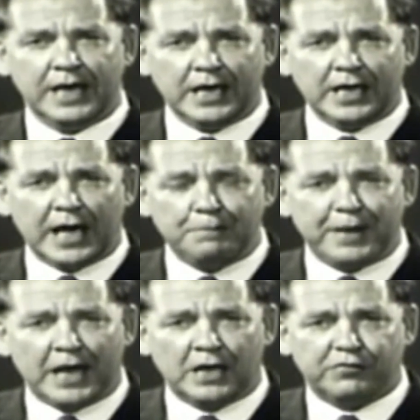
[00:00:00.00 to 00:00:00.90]
Airline
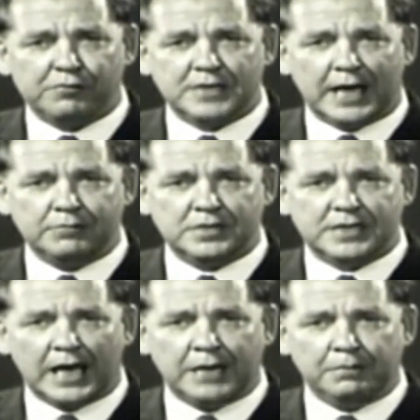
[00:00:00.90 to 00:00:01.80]
pilots from time to
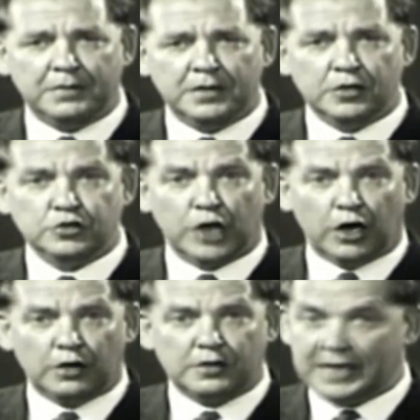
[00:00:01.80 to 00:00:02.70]
time
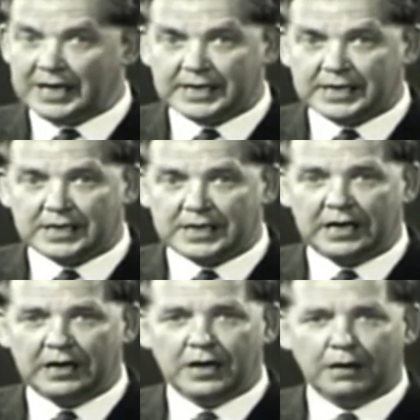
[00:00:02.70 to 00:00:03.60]
talk delicately
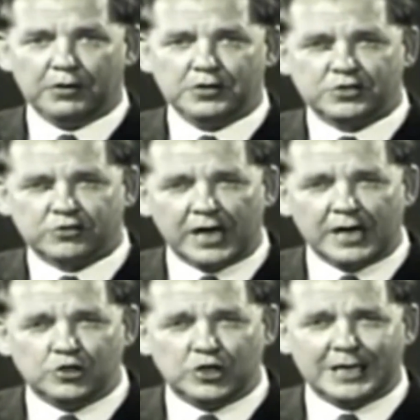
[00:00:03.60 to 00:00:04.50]
about
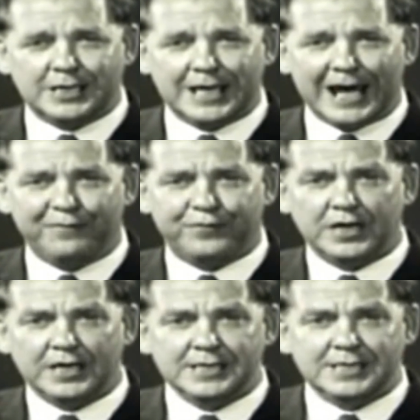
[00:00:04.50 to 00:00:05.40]
strange aircraft
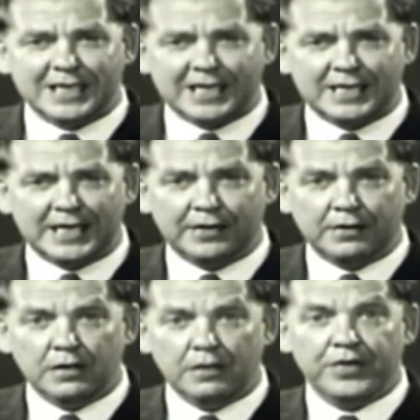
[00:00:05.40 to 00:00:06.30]
circling
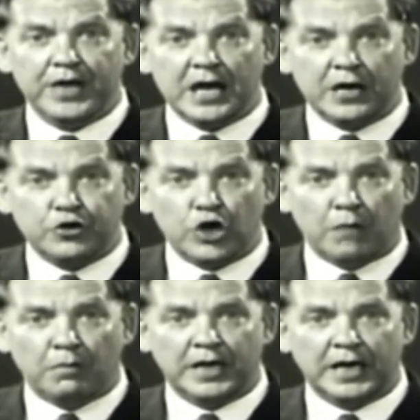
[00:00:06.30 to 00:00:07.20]
their
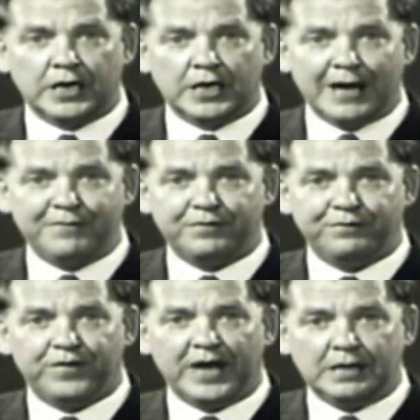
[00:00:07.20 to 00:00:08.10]
normal aircraft in
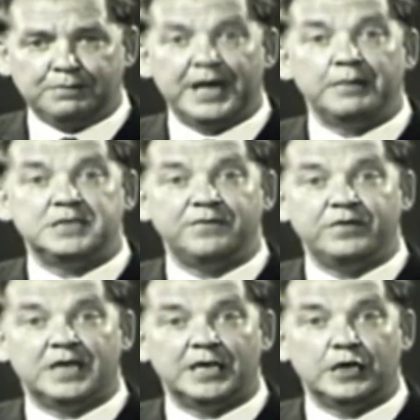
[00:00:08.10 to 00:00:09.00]
flight, perhaps
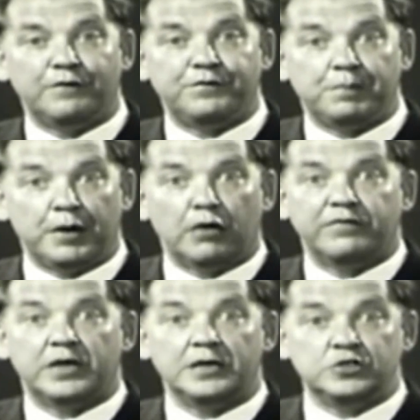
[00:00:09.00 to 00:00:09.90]
even cutting off the power of
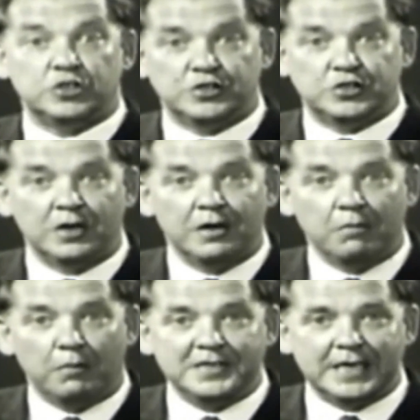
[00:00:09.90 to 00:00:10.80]
their engines
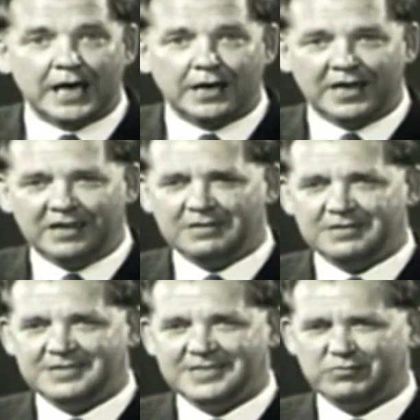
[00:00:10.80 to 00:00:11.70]
momentarily.
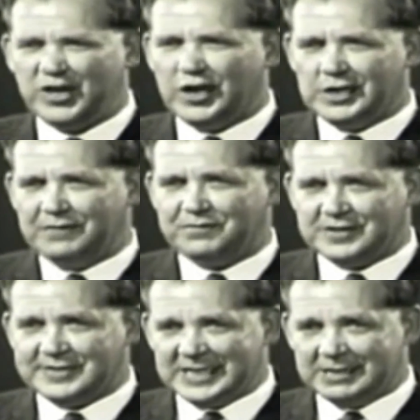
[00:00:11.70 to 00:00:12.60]
We all love to
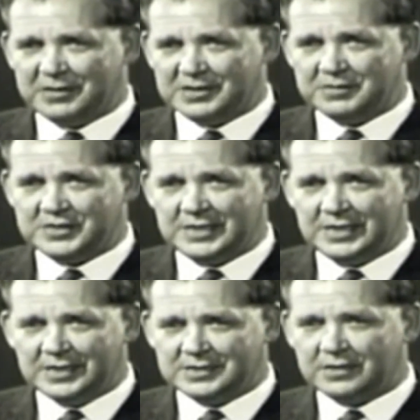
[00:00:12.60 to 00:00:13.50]
talk about the
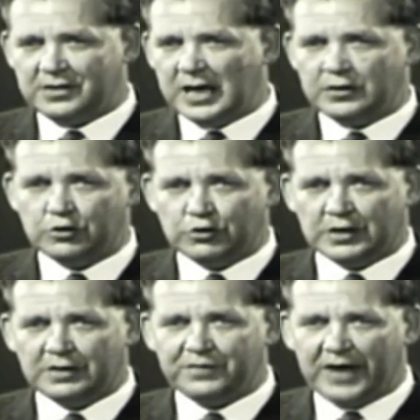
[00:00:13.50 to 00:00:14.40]
mysterious and the unknown
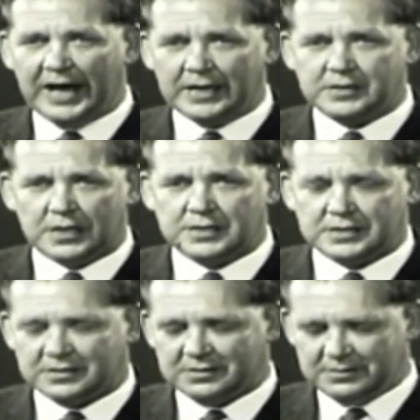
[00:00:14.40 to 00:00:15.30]
and the flying saucers.